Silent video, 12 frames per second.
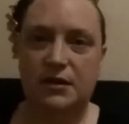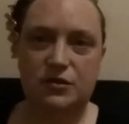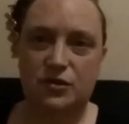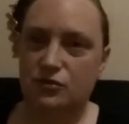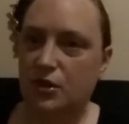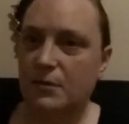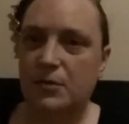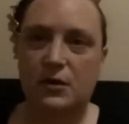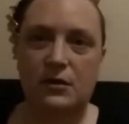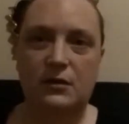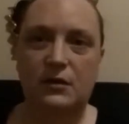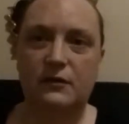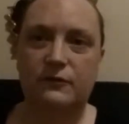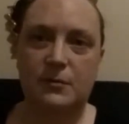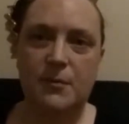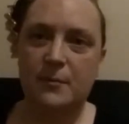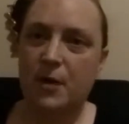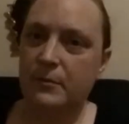into trouble from
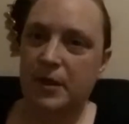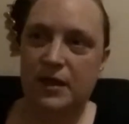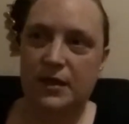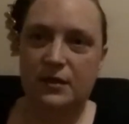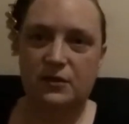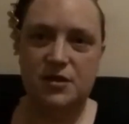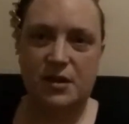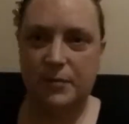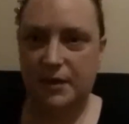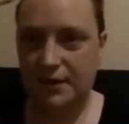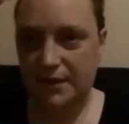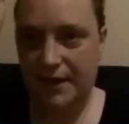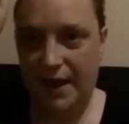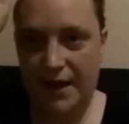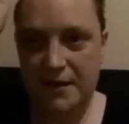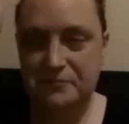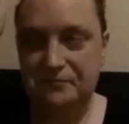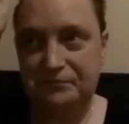my mommy or something like
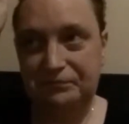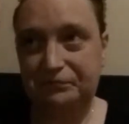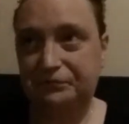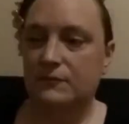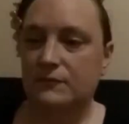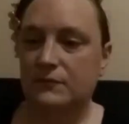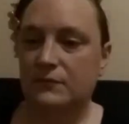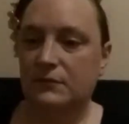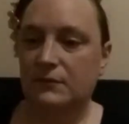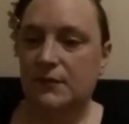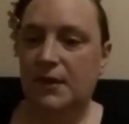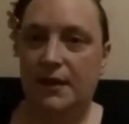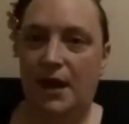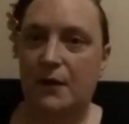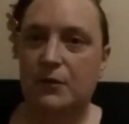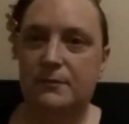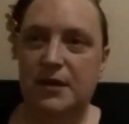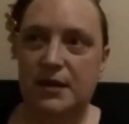that. Like I
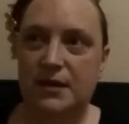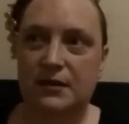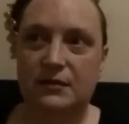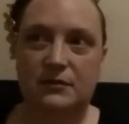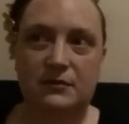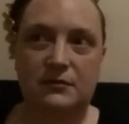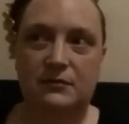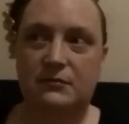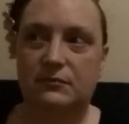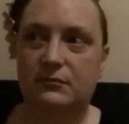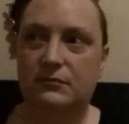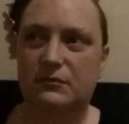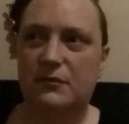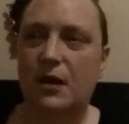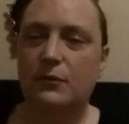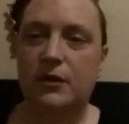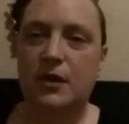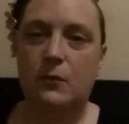would be
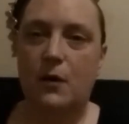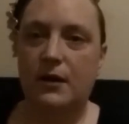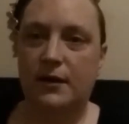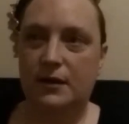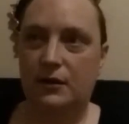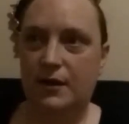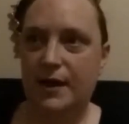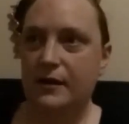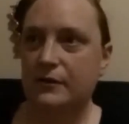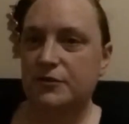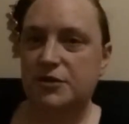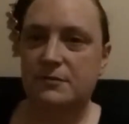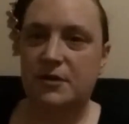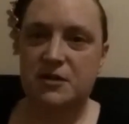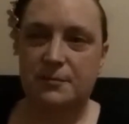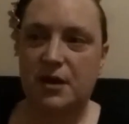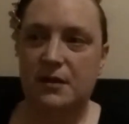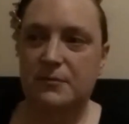not really walking around so much,
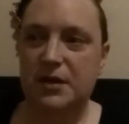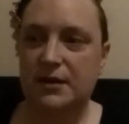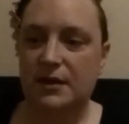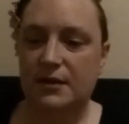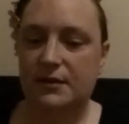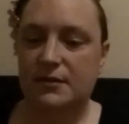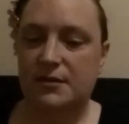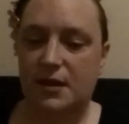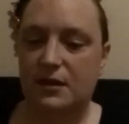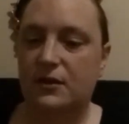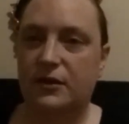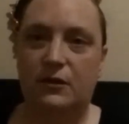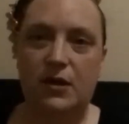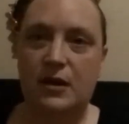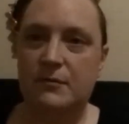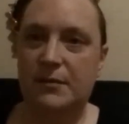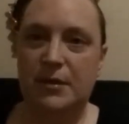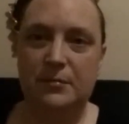but I'd be like sitting on the
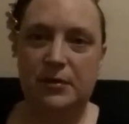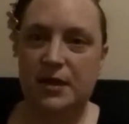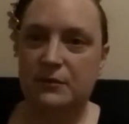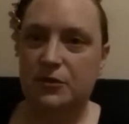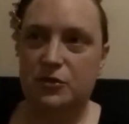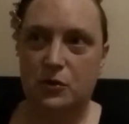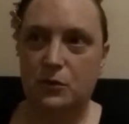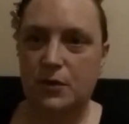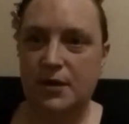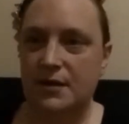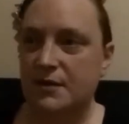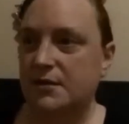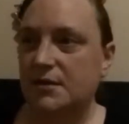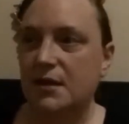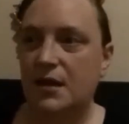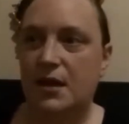ground, maybe playing with toys.